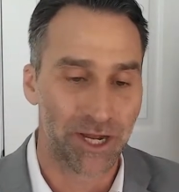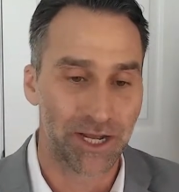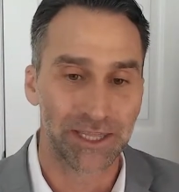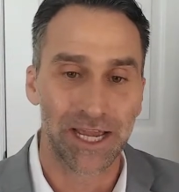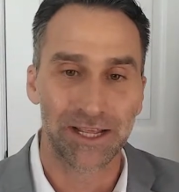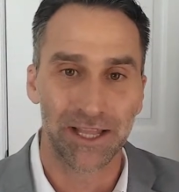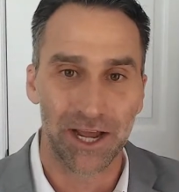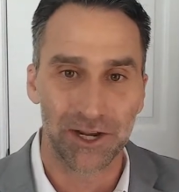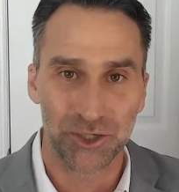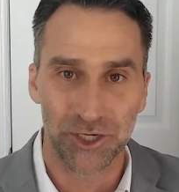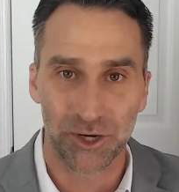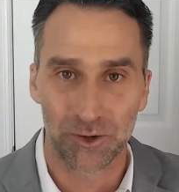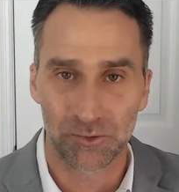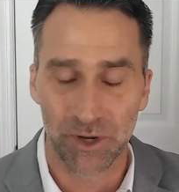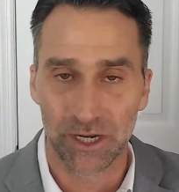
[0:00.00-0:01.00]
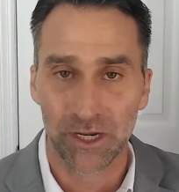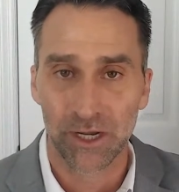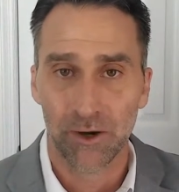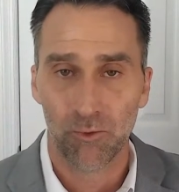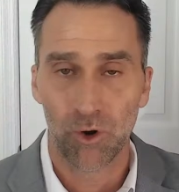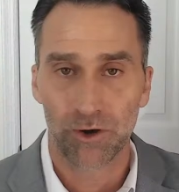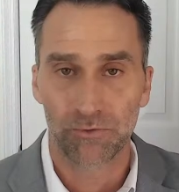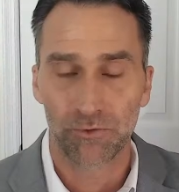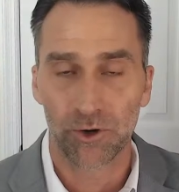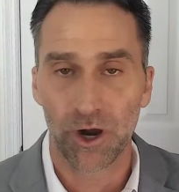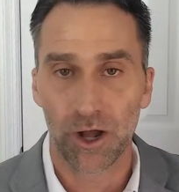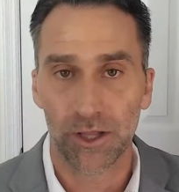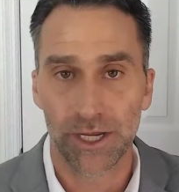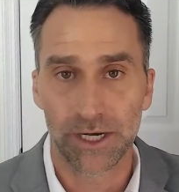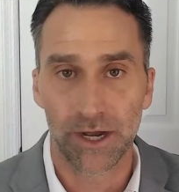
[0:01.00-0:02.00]
late last year with my wonderful
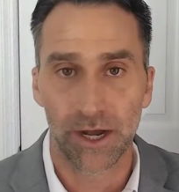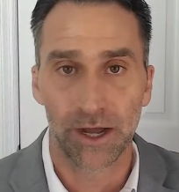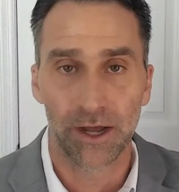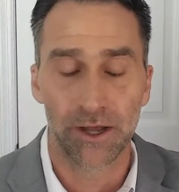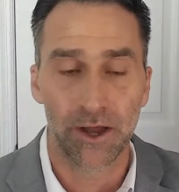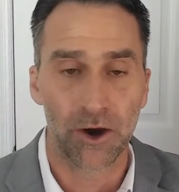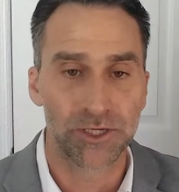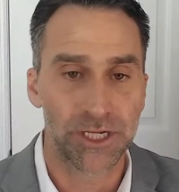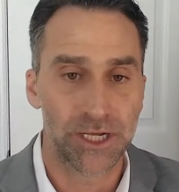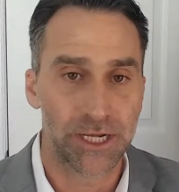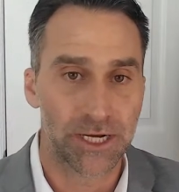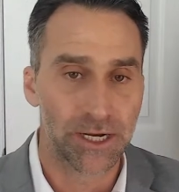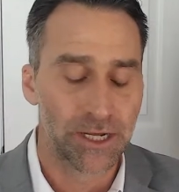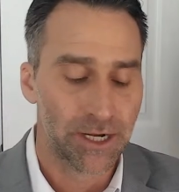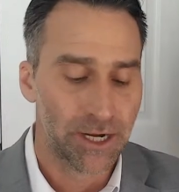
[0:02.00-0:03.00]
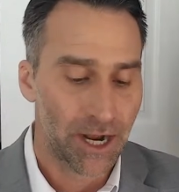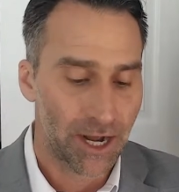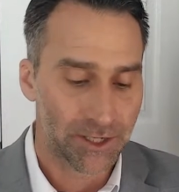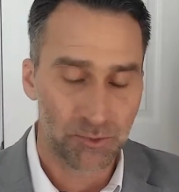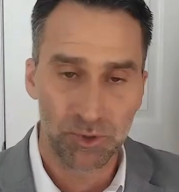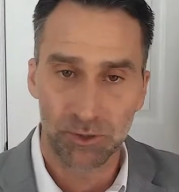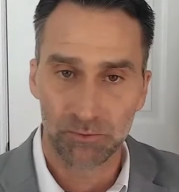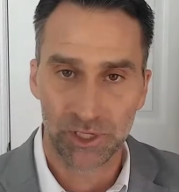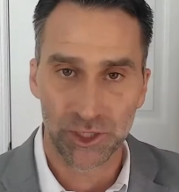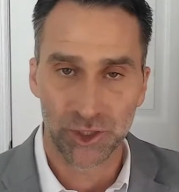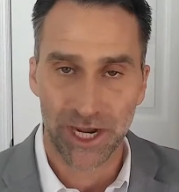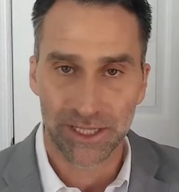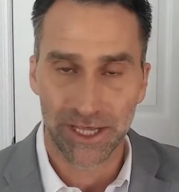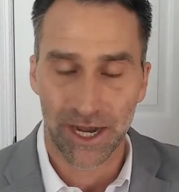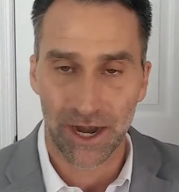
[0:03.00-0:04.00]
colleague, our team. Please
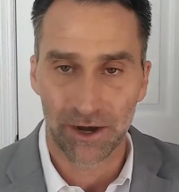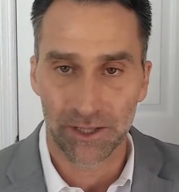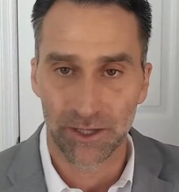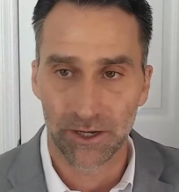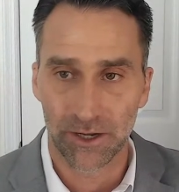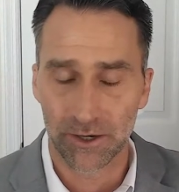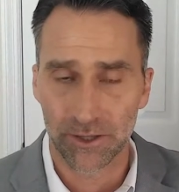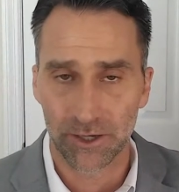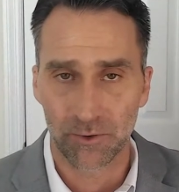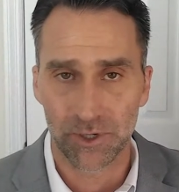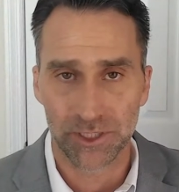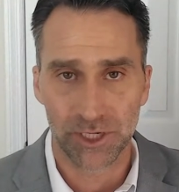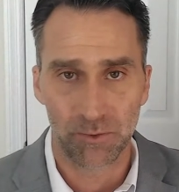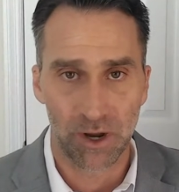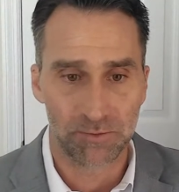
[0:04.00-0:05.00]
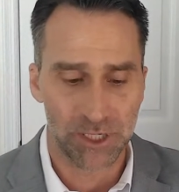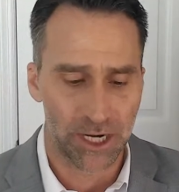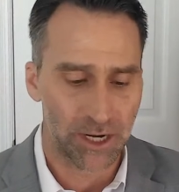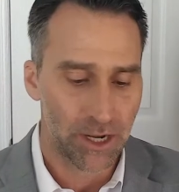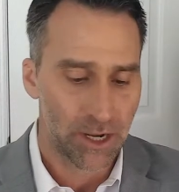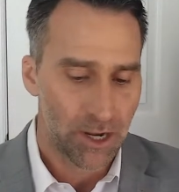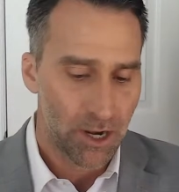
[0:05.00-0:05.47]
check that out on the Quincy website.